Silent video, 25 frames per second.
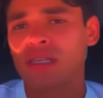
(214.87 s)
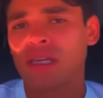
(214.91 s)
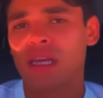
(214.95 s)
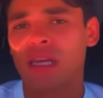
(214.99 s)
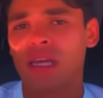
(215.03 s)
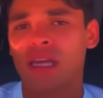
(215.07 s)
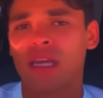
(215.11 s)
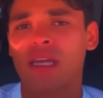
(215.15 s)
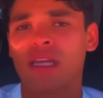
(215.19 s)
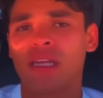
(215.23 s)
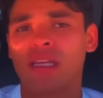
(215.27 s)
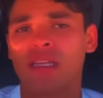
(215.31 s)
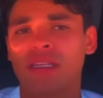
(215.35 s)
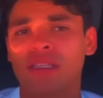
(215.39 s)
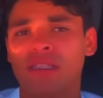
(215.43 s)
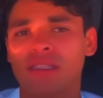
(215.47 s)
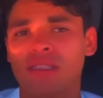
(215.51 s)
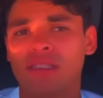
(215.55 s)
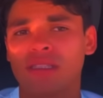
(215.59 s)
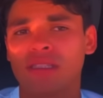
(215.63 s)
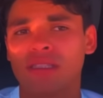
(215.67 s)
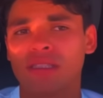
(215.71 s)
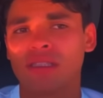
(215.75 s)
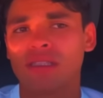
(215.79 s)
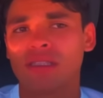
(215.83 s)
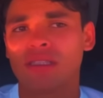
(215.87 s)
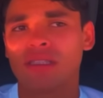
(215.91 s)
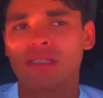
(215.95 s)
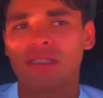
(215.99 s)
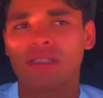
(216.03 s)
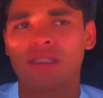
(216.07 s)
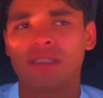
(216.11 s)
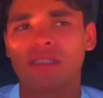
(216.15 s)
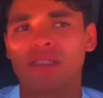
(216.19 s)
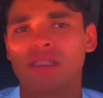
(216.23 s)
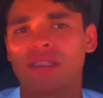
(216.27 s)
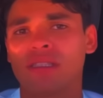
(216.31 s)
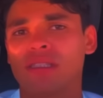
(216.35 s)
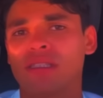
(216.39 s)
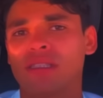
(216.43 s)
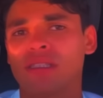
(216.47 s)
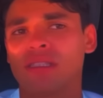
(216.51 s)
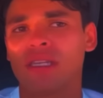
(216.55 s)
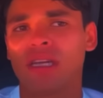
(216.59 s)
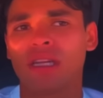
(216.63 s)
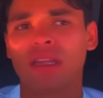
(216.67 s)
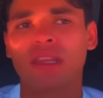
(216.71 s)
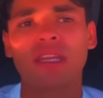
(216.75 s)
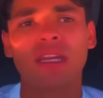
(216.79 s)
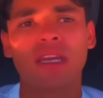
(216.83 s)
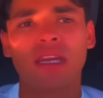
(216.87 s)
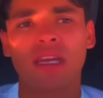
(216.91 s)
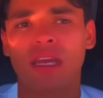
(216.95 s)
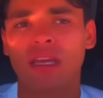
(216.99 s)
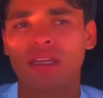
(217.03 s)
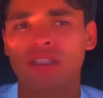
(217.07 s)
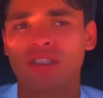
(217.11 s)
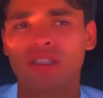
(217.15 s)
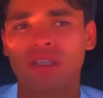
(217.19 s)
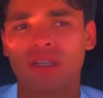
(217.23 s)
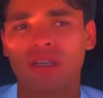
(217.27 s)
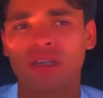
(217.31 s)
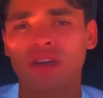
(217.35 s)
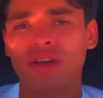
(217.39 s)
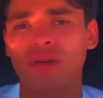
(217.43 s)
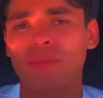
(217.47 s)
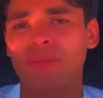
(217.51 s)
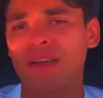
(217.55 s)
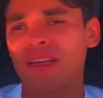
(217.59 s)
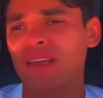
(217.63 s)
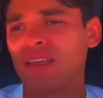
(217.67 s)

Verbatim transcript: And nothing against Shakur,